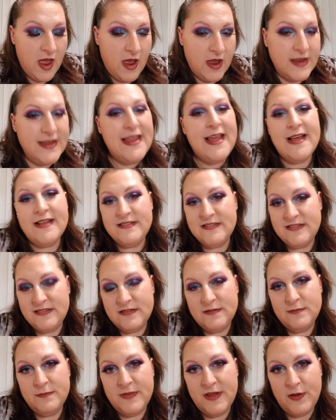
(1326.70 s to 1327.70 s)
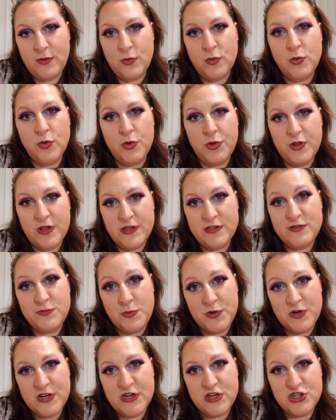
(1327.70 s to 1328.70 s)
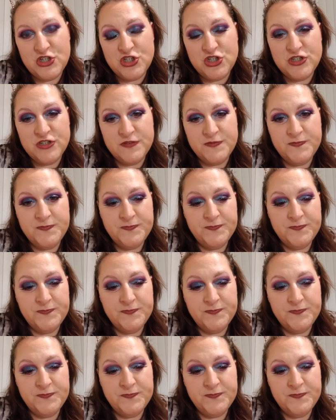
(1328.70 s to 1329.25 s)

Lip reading: Yes, my Google is British.